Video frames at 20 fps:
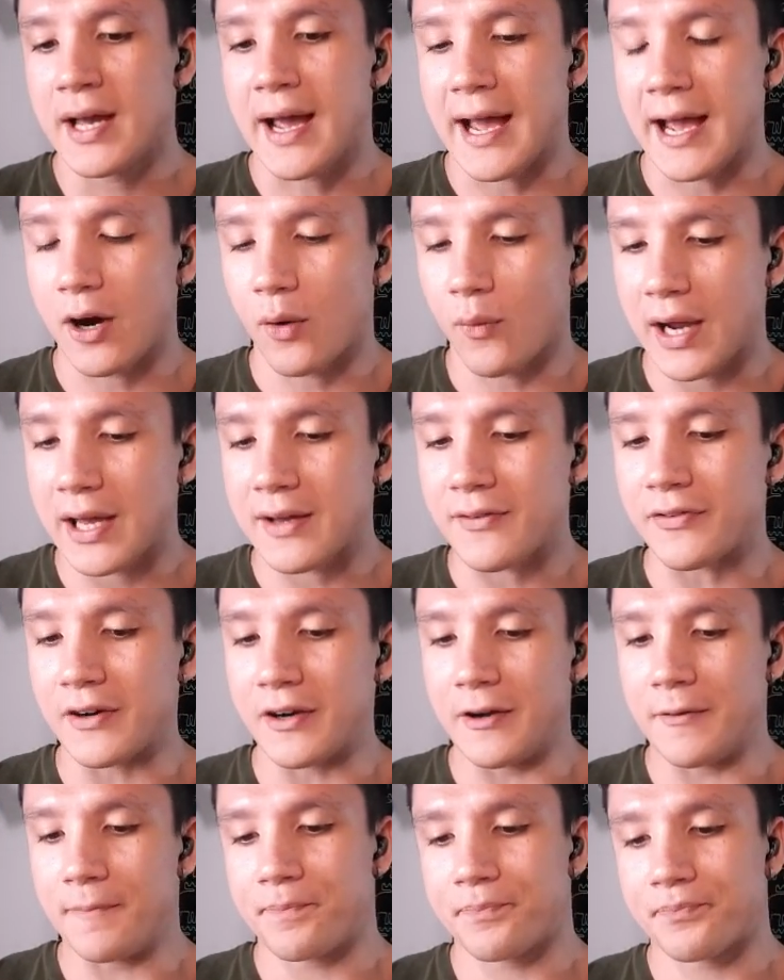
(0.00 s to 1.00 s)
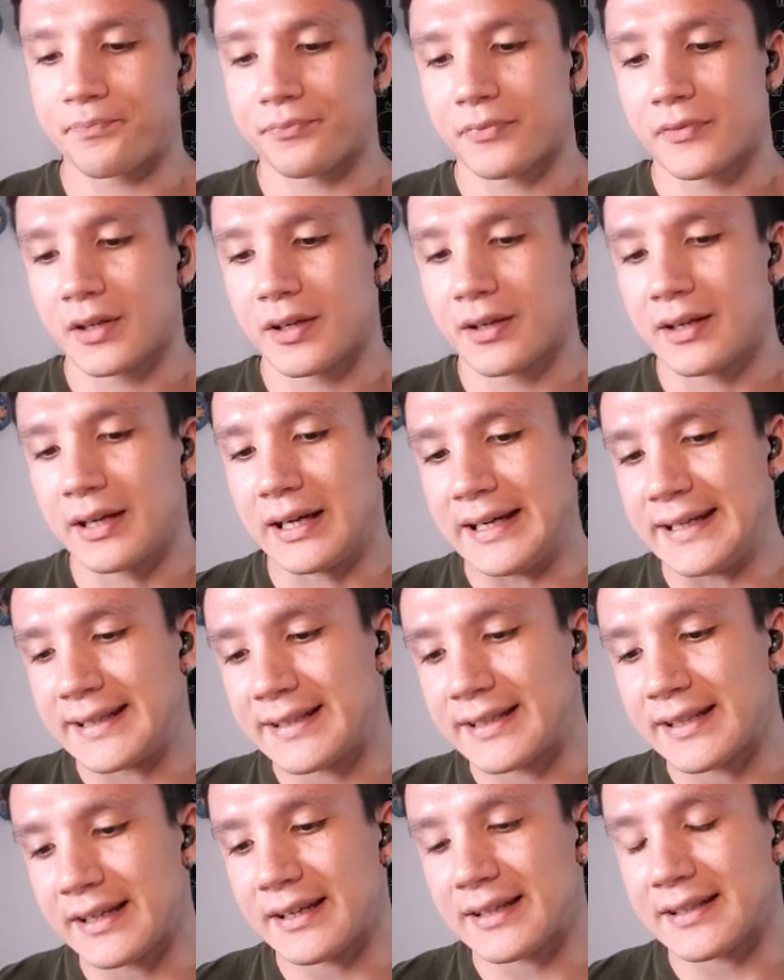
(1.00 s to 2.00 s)
However,
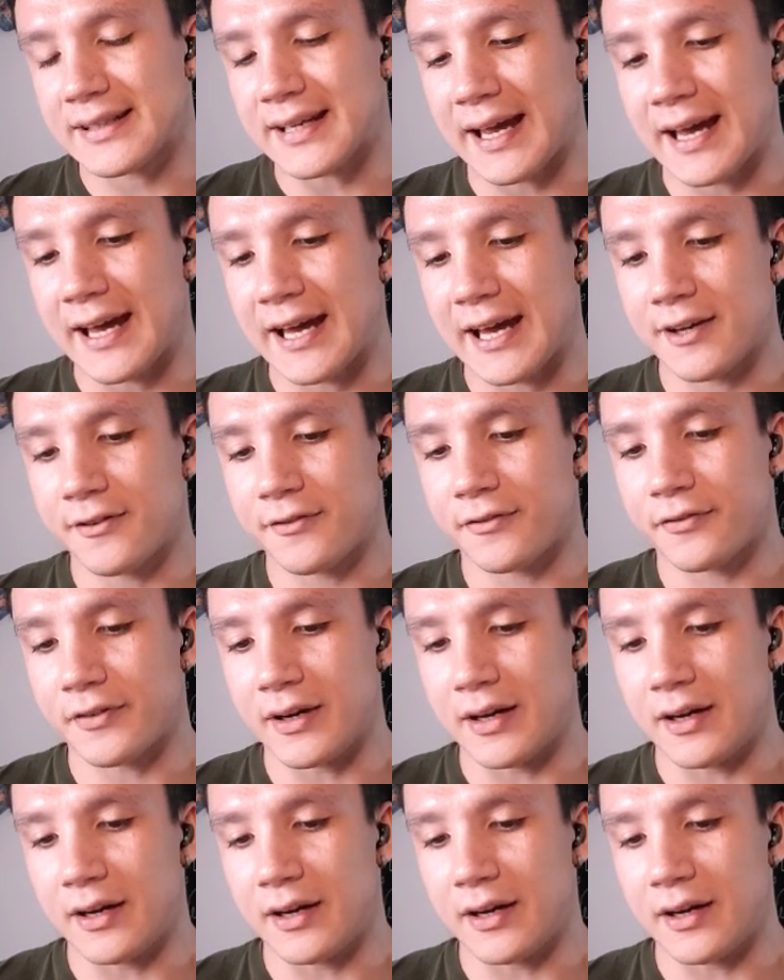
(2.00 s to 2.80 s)
it does have